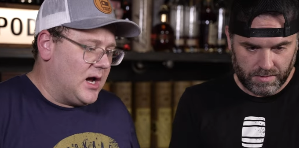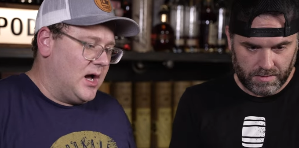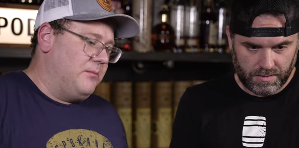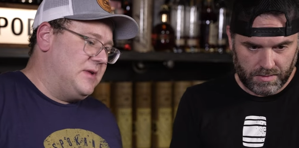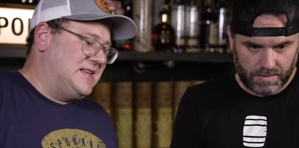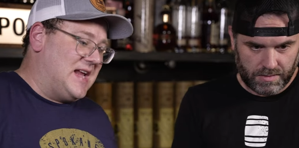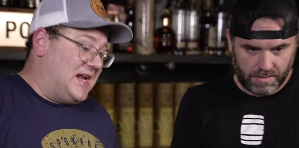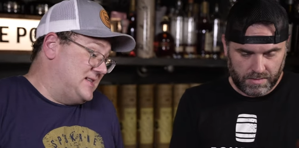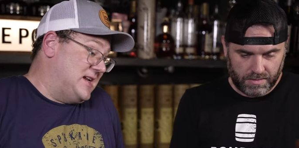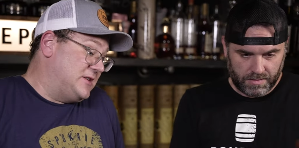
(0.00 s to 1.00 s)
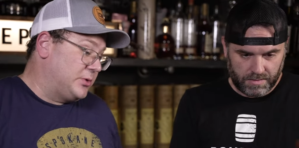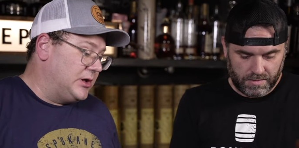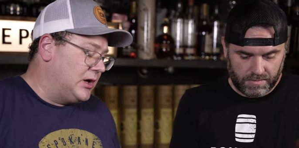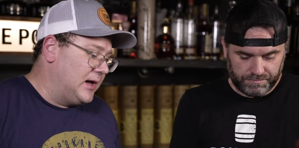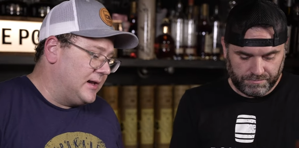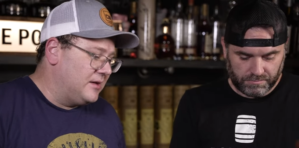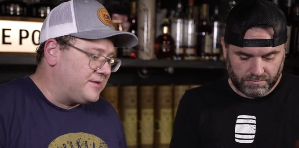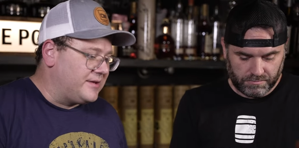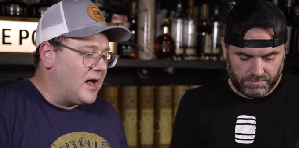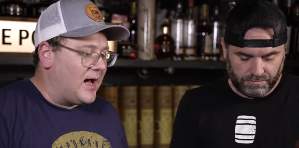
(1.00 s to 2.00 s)
Speaker 1: Um, it, ta- it tastes pretty good. It's
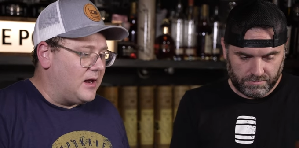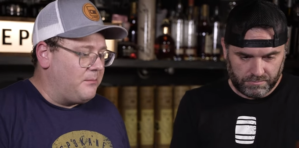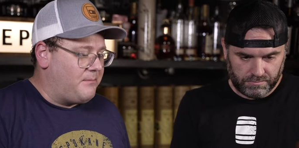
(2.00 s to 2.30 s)
not a